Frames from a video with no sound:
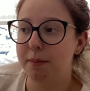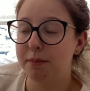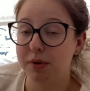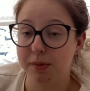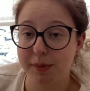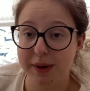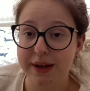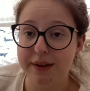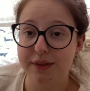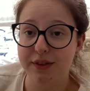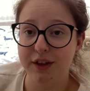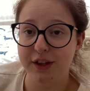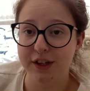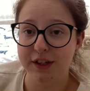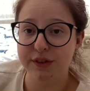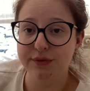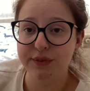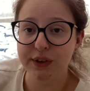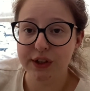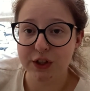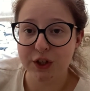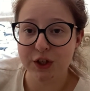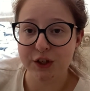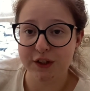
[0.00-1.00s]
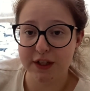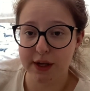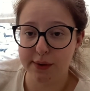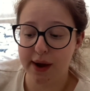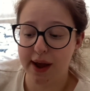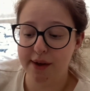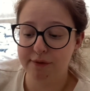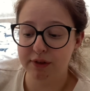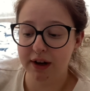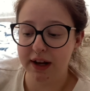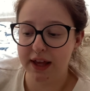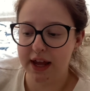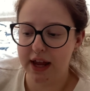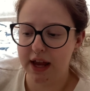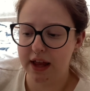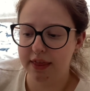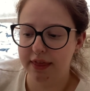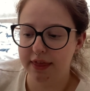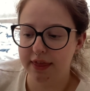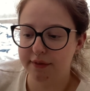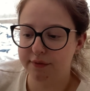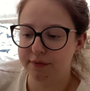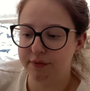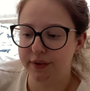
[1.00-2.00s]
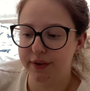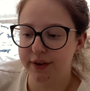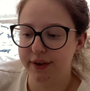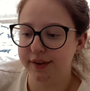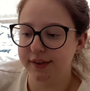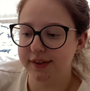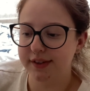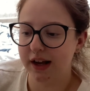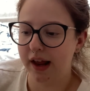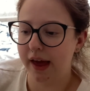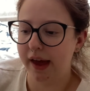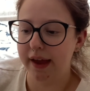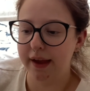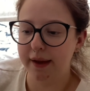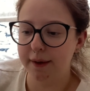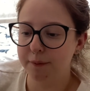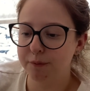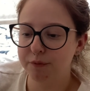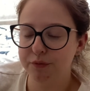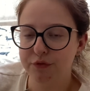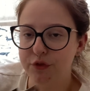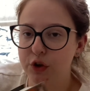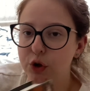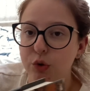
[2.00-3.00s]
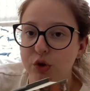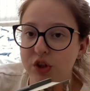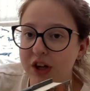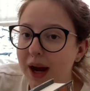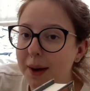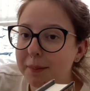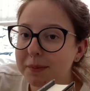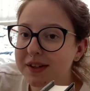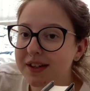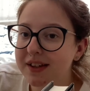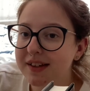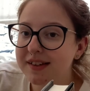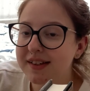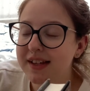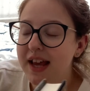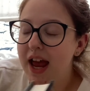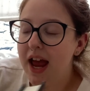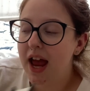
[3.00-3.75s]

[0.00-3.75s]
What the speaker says: Prometheus featured so heavily in the first like few chapters,